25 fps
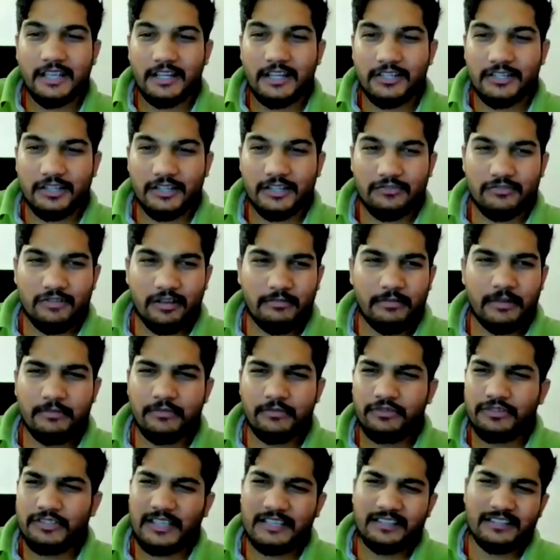Krishna Swami
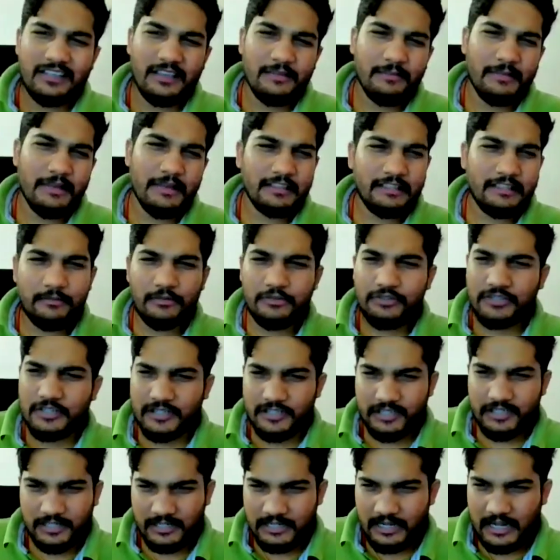books, S.K. Mehta books,
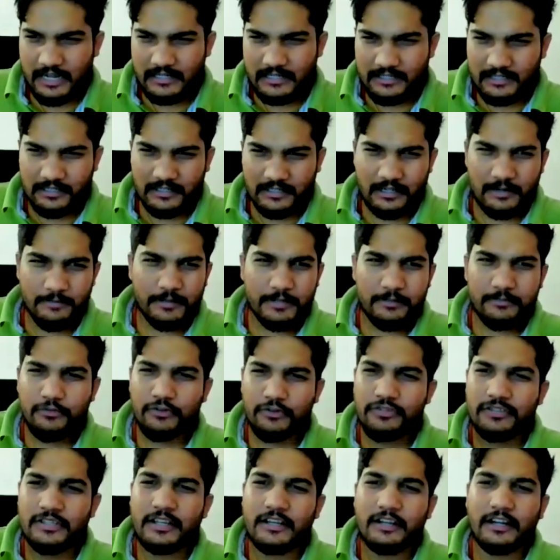etc., etc. But
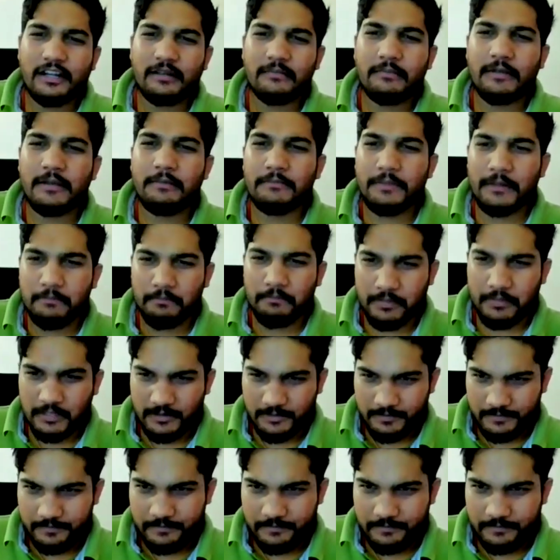books are written by people.